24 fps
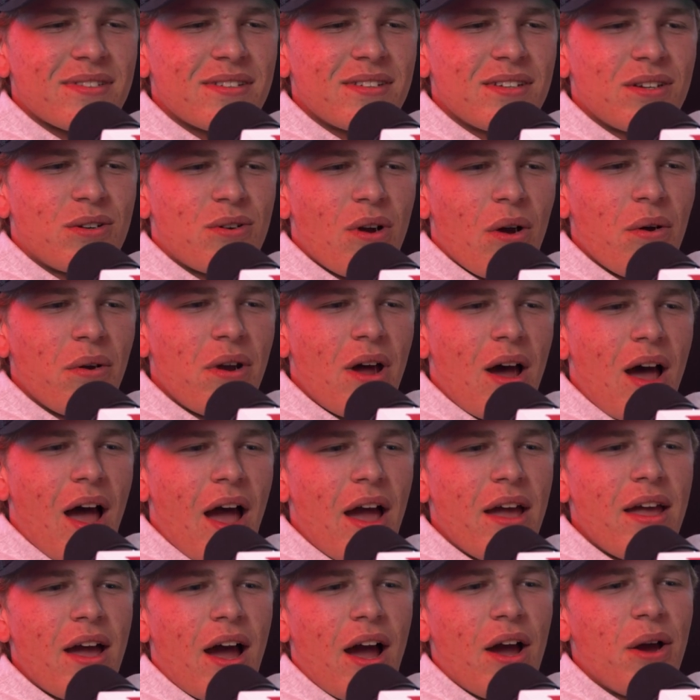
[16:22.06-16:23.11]
growing up,
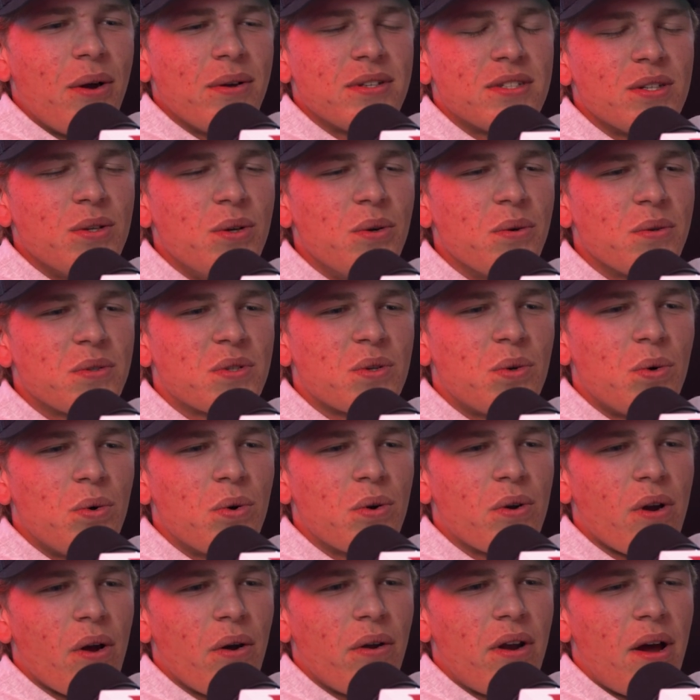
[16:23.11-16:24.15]
I always knew it was cool
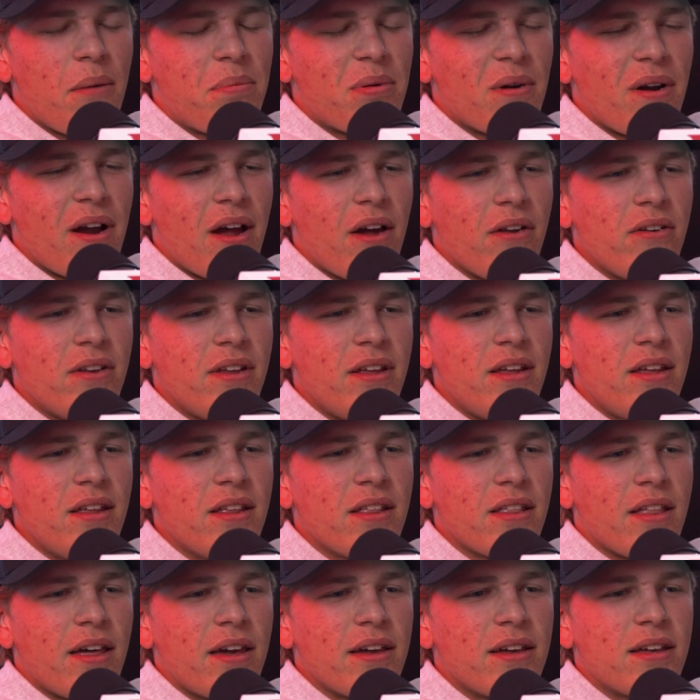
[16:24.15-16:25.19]
growing up around it.
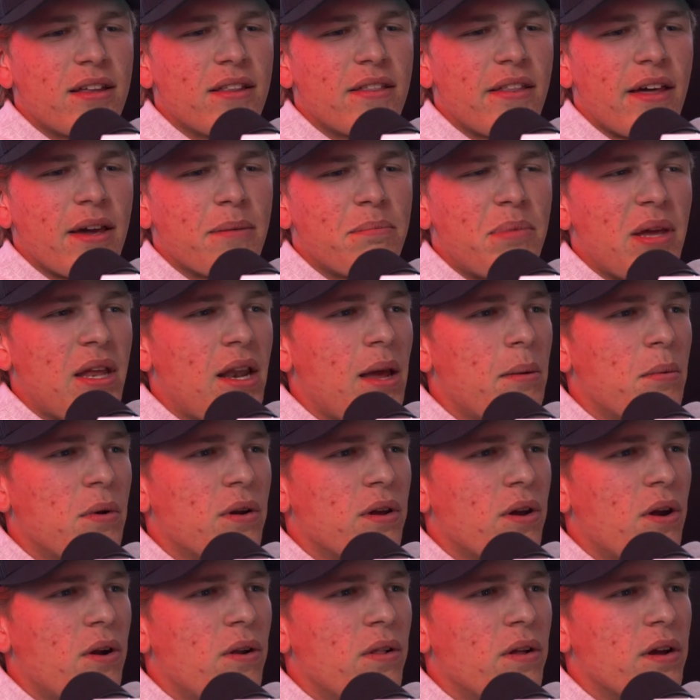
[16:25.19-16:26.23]
Like being able to
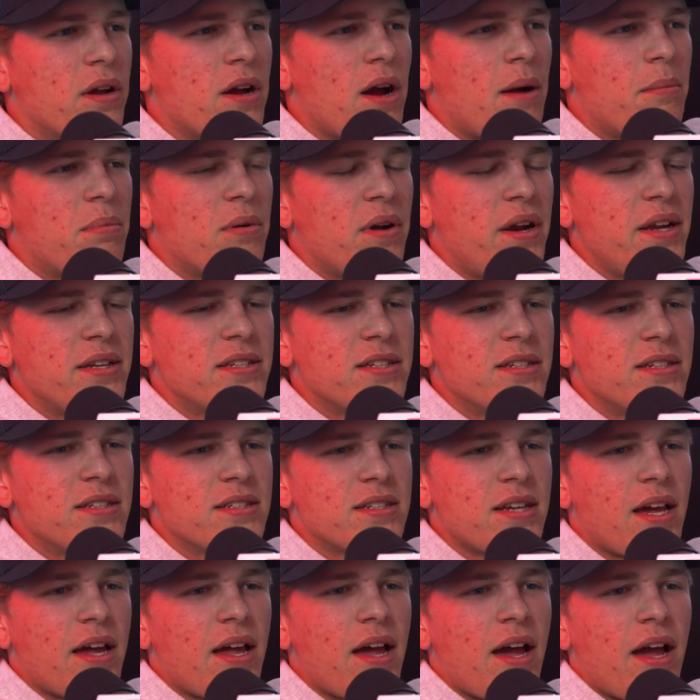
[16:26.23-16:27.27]
go to the cup races.
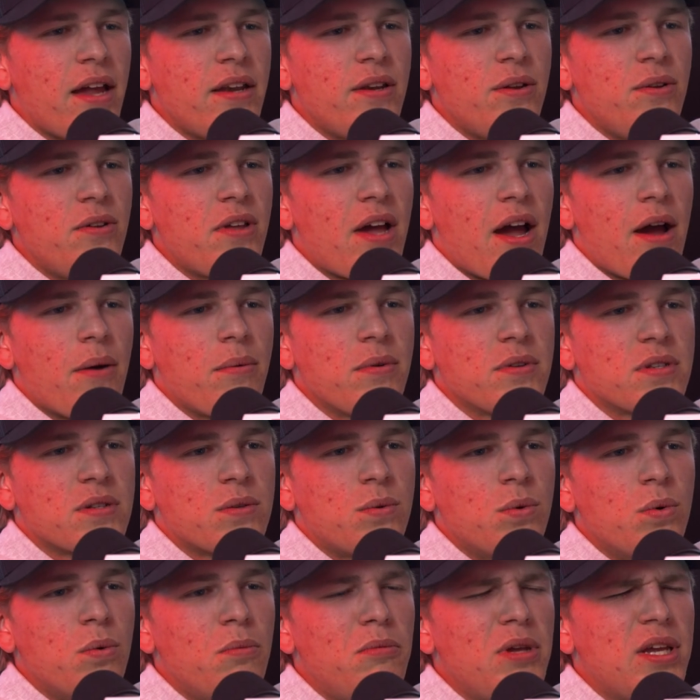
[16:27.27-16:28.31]
I knew that was
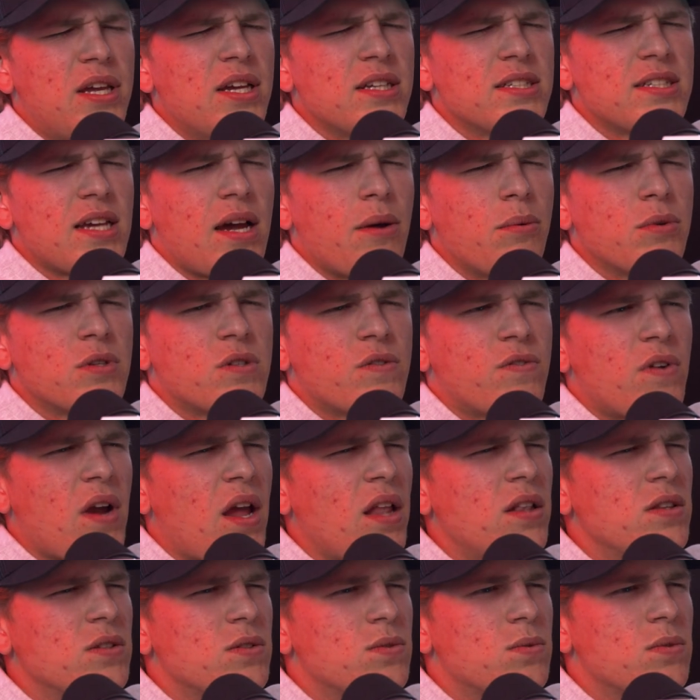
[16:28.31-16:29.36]
cool because I was
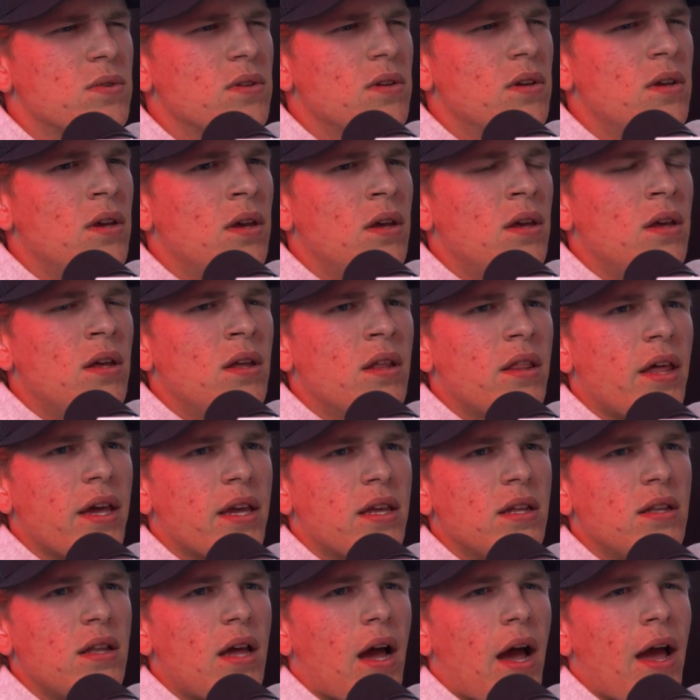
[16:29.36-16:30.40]
friends.
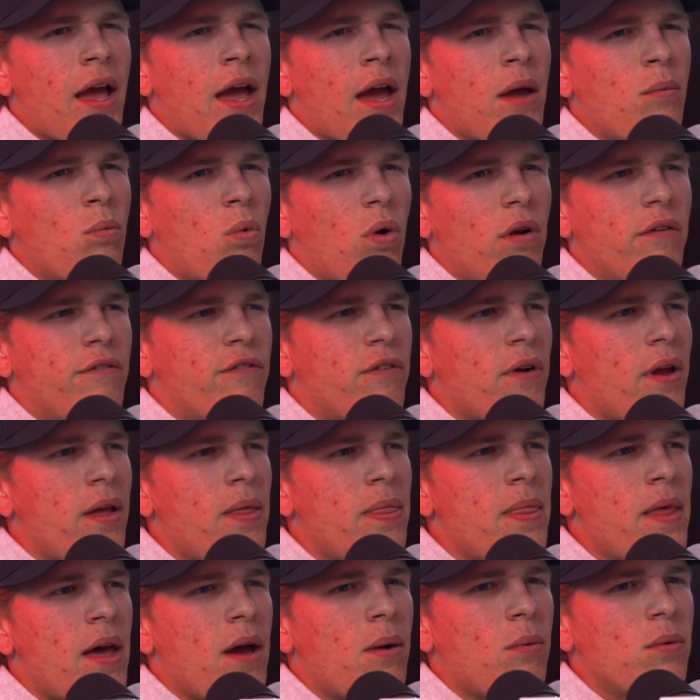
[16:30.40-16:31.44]
I had one
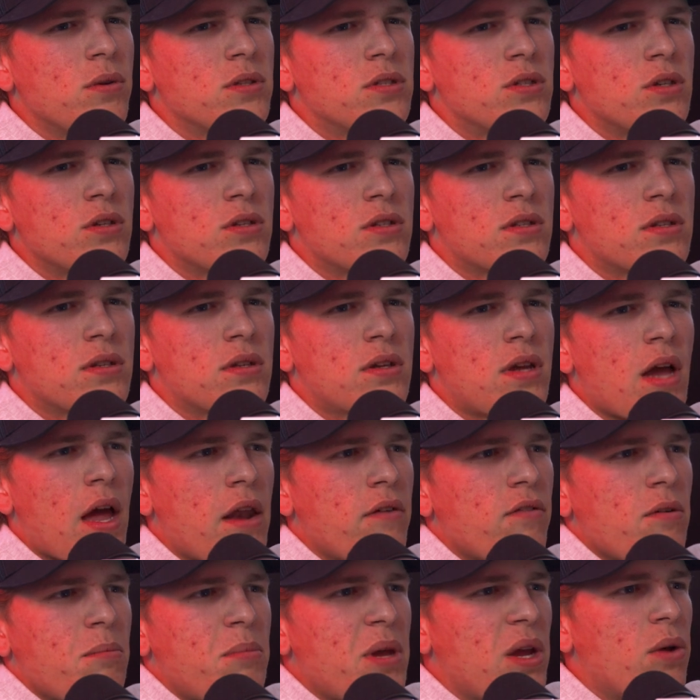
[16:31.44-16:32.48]
friend that was just kind
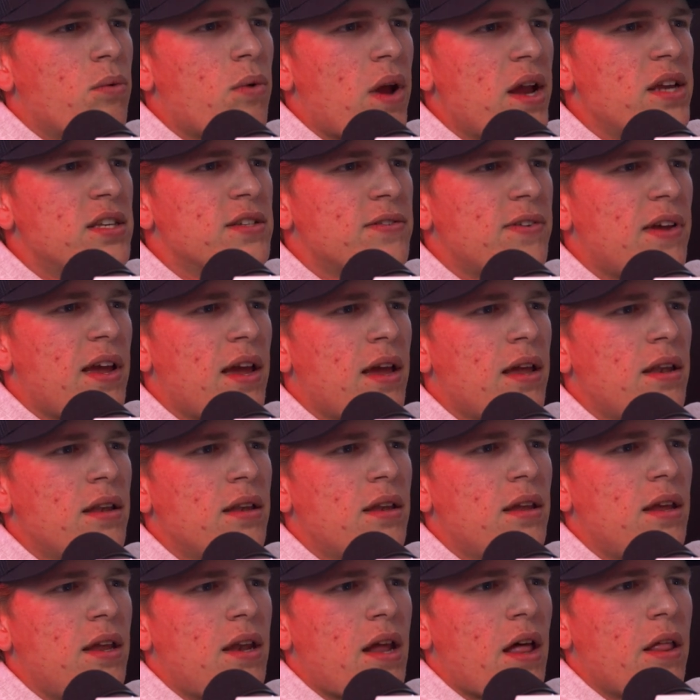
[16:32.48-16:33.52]
of a big race fan
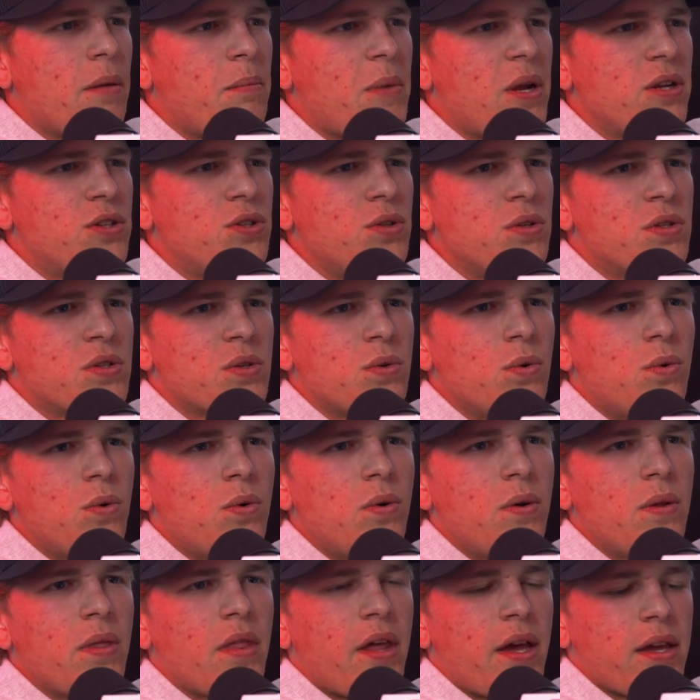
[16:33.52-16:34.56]
in elementary
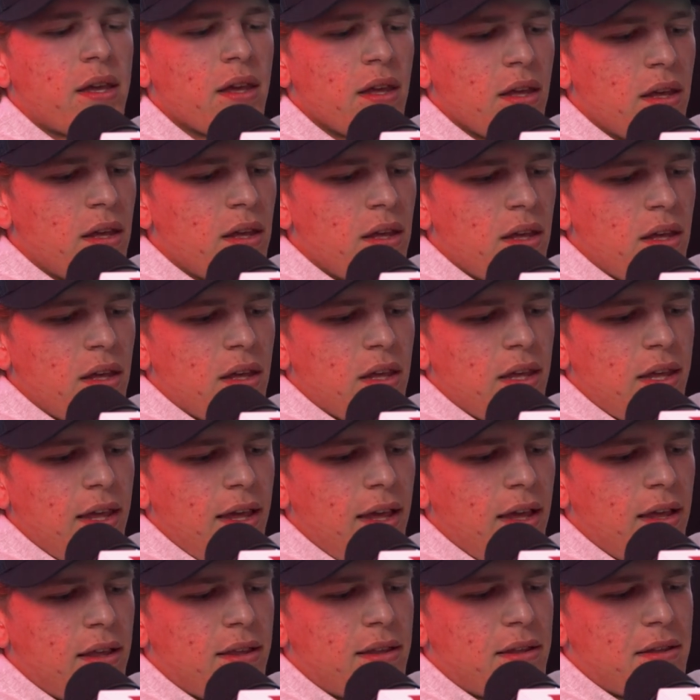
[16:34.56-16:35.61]
school, and like
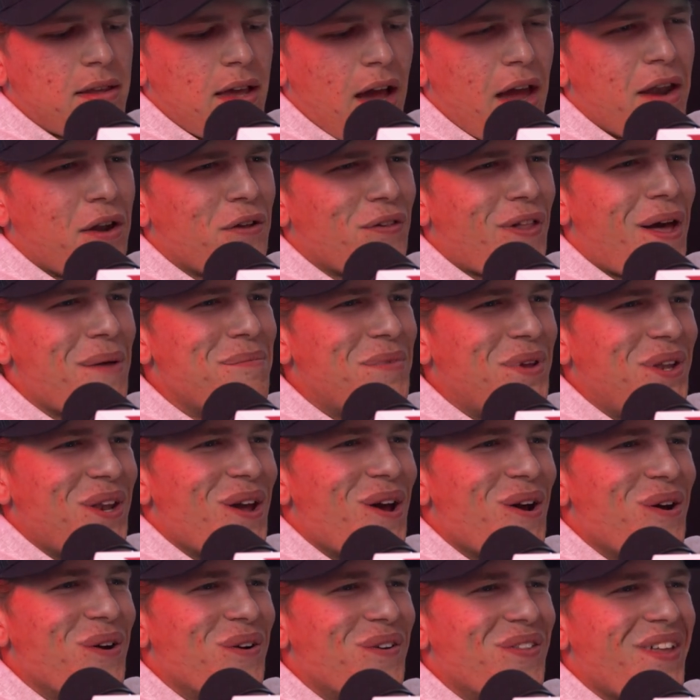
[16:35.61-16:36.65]
he kind of let me
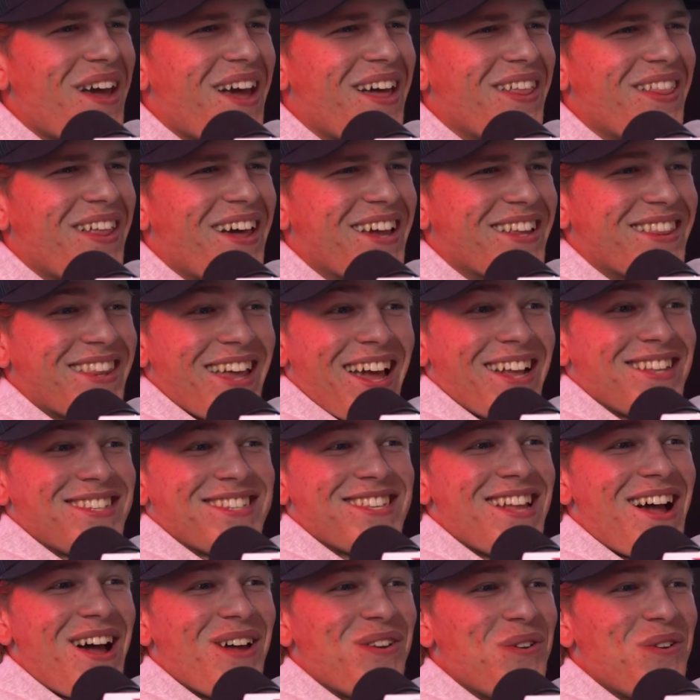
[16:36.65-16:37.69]
know that like that's not